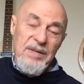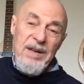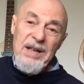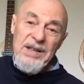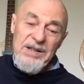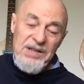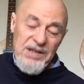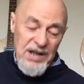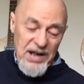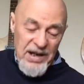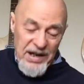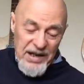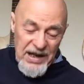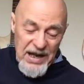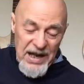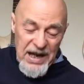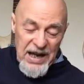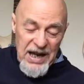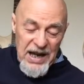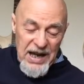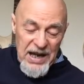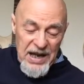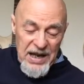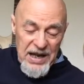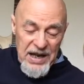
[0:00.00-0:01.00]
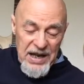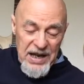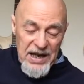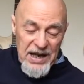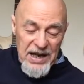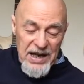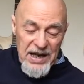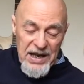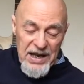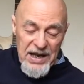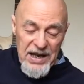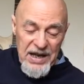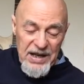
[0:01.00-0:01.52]
Starting here,
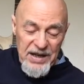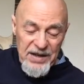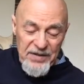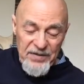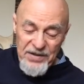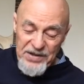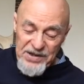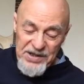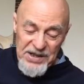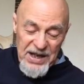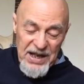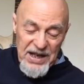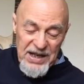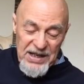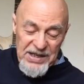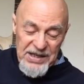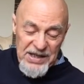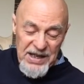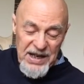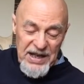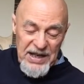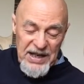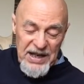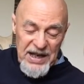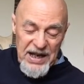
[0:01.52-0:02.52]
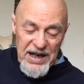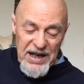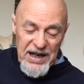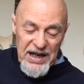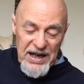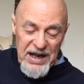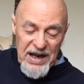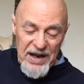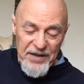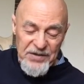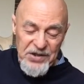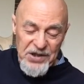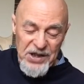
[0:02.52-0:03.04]
C, C, D,
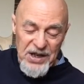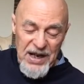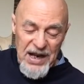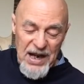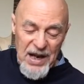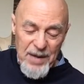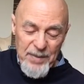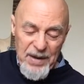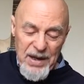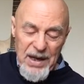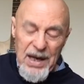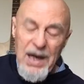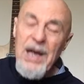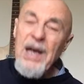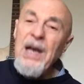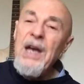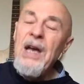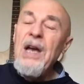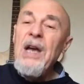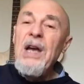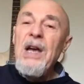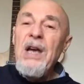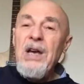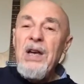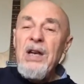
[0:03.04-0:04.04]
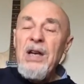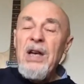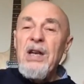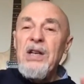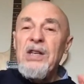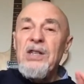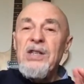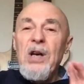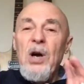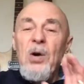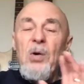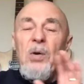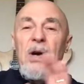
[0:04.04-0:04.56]
E, F, G, A, B.
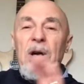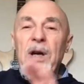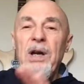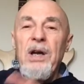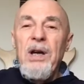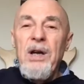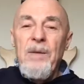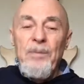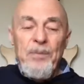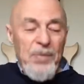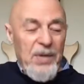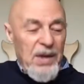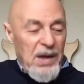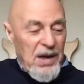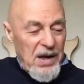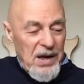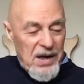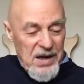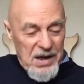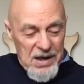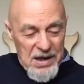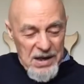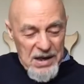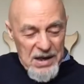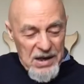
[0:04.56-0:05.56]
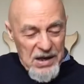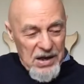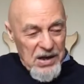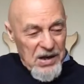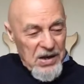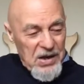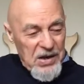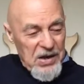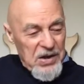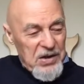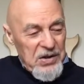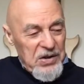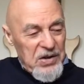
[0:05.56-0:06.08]
So,
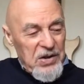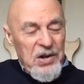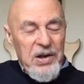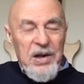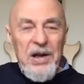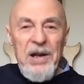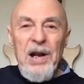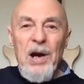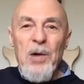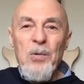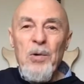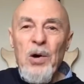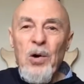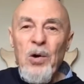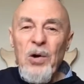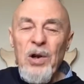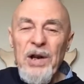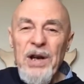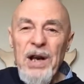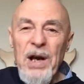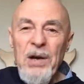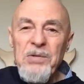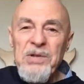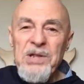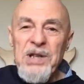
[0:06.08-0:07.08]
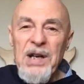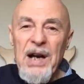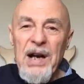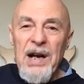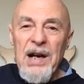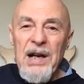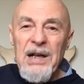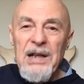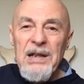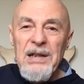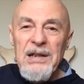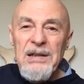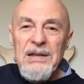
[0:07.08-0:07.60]
you're going to know what all the notes are.
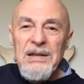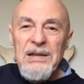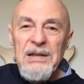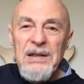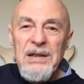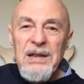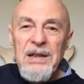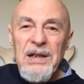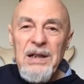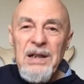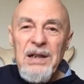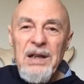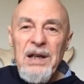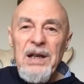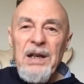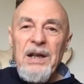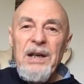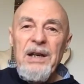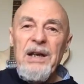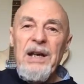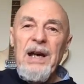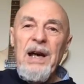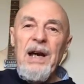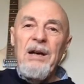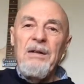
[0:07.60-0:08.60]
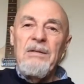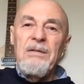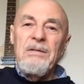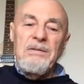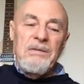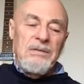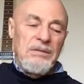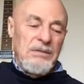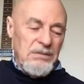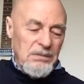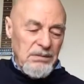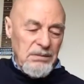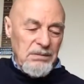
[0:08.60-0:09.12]
Now,
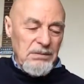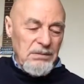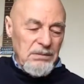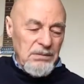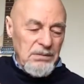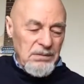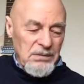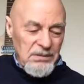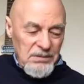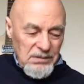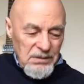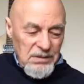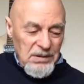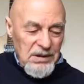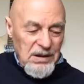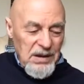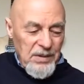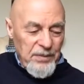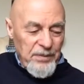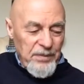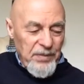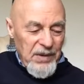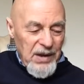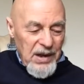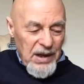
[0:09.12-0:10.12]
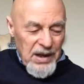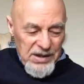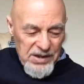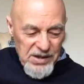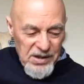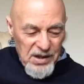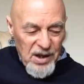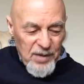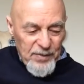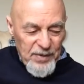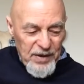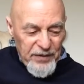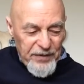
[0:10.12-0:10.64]
it's
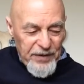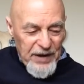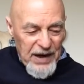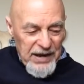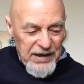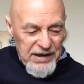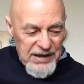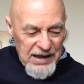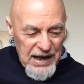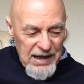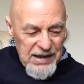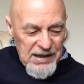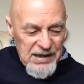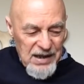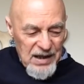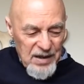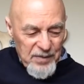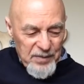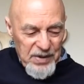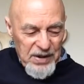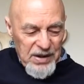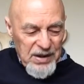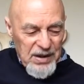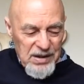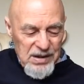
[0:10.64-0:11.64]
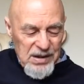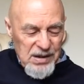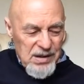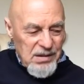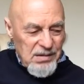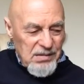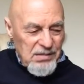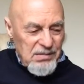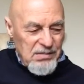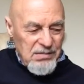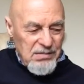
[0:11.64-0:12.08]
going to be fantastic because